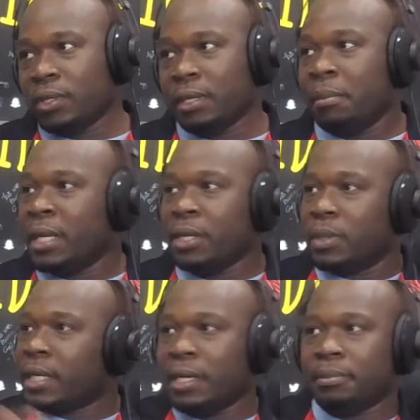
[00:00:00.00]
the money will
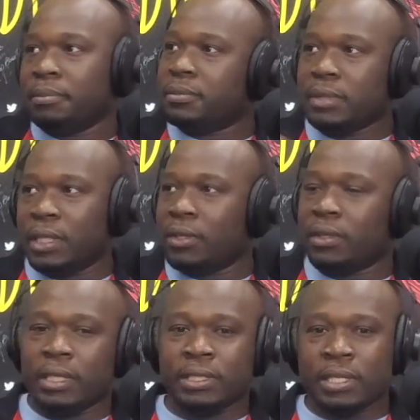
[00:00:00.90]
come.
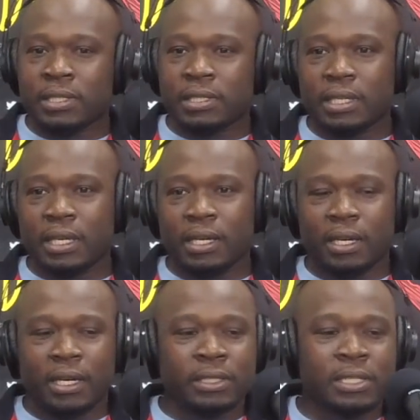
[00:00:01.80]
It's just
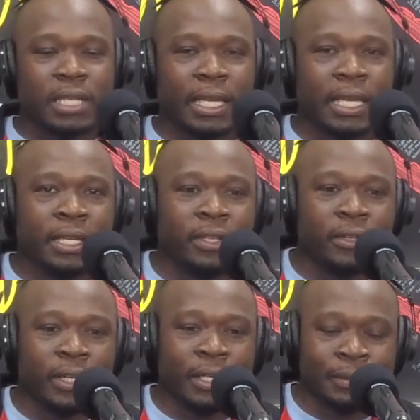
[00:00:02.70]
like any other